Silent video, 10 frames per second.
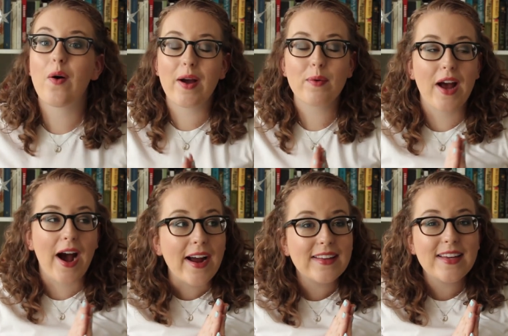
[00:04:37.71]
So I would
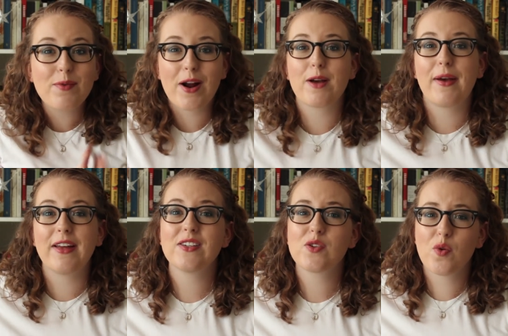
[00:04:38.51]
highly
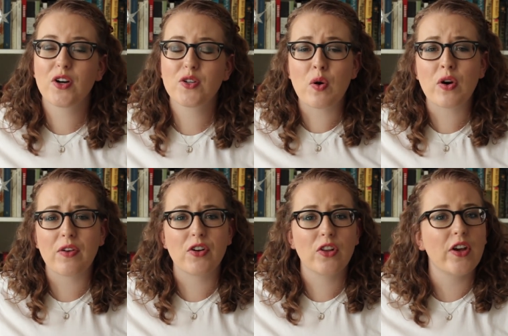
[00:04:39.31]
recommend Cork Dork
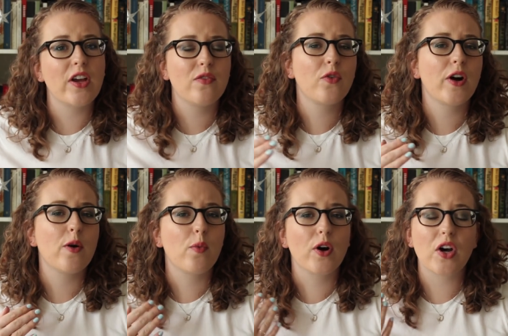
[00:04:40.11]
if you're looking for
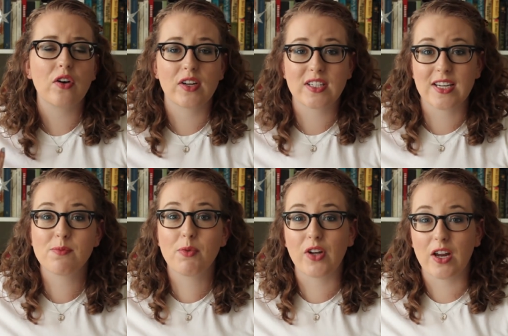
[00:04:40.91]
a work of
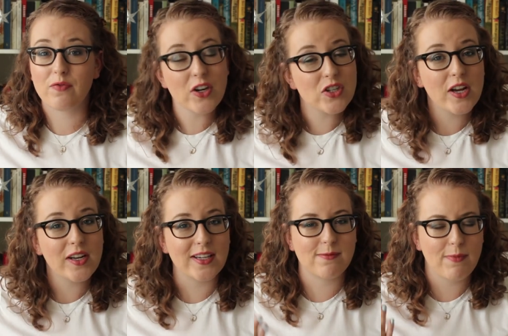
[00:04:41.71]
accessible
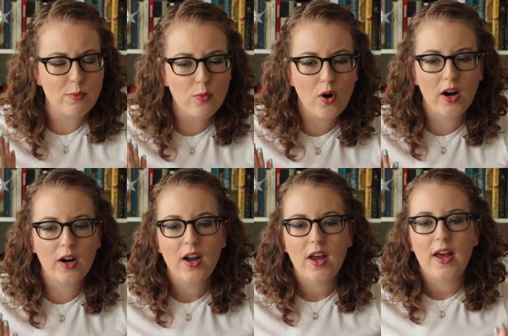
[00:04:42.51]
nonfiction. It's a
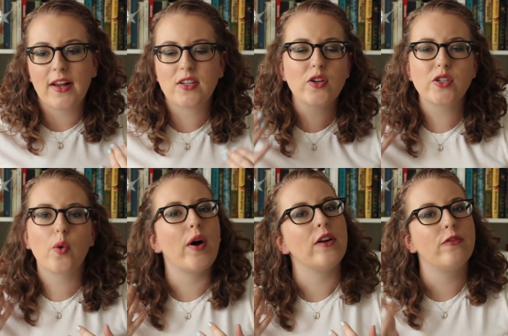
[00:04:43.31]
memoir. It's also
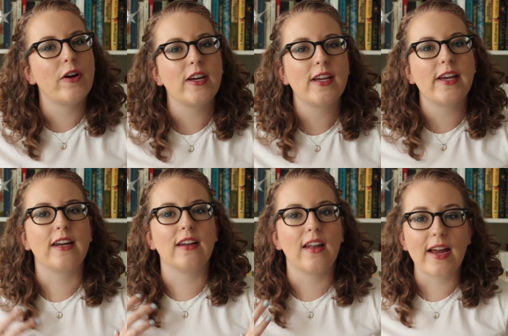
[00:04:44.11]
quite funny
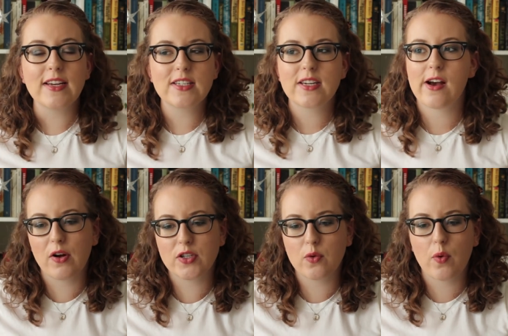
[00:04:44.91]
and light, but
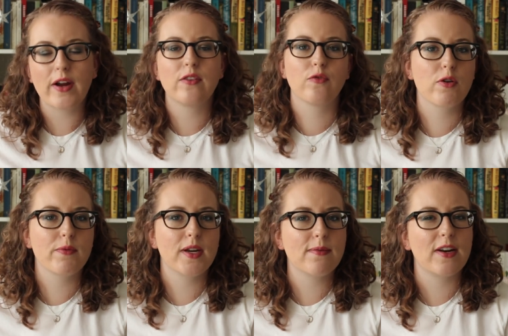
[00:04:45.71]
also quite
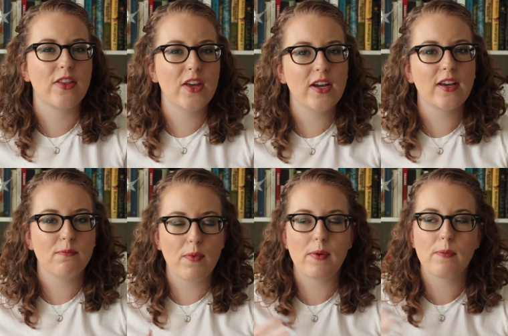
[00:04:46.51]
informative, and I think